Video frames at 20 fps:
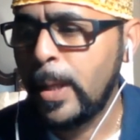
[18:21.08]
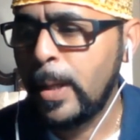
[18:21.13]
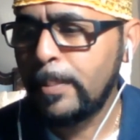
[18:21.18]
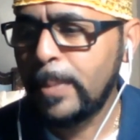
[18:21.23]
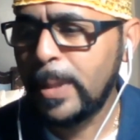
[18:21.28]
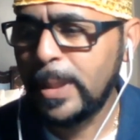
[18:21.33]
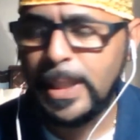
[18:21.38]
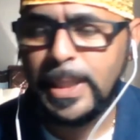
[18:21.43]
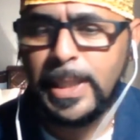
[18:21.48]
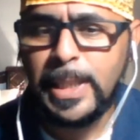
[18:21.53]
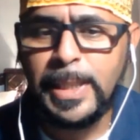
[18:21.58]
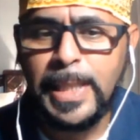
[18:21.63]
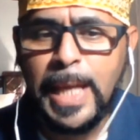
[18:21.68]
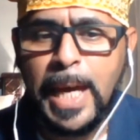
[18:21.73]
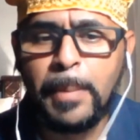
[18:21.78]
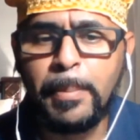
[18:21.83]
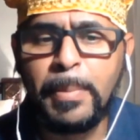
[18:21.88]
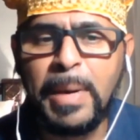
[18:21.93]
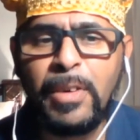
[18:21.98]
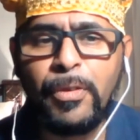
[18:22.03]
But this is
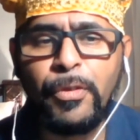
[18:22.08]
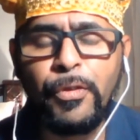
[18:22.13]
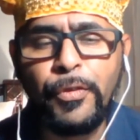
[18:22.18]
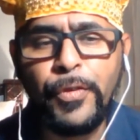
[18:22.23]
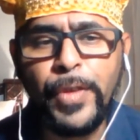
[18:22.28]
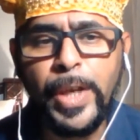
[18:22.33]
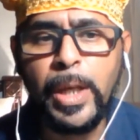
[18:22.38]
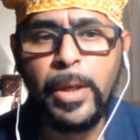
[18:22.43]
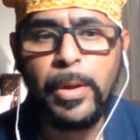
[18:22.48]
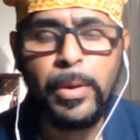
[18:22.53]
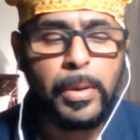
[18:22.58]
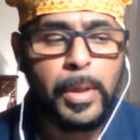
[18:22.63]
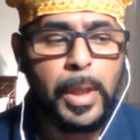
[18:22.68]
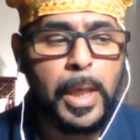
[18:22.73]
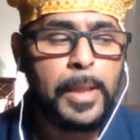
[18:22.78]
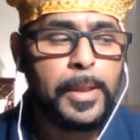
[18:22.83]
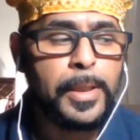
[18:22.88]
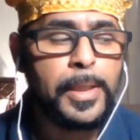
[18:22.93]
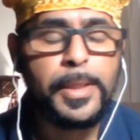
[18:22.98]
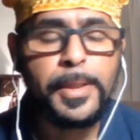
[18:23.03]
not about fear.
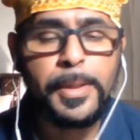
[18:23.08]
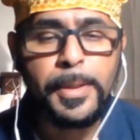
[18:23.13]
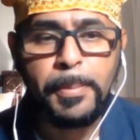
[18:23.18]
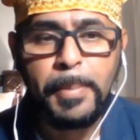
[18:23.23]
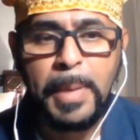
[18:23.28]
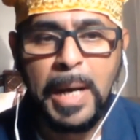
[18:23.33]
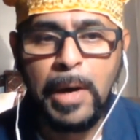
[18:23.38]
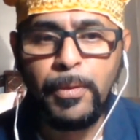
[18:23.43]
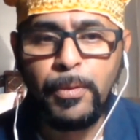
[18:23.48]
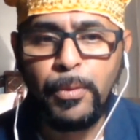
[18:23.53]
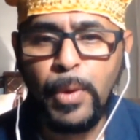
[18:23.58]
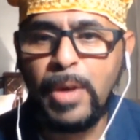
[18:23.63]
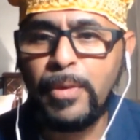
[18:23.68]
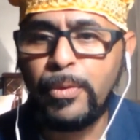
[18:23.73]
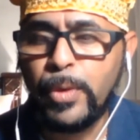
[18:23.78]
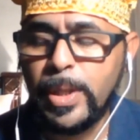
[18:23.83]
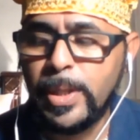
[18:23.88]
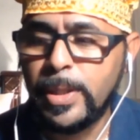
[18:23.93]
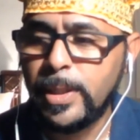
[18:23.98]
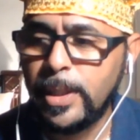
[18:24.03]
This is about
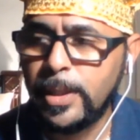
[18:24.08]
reverence.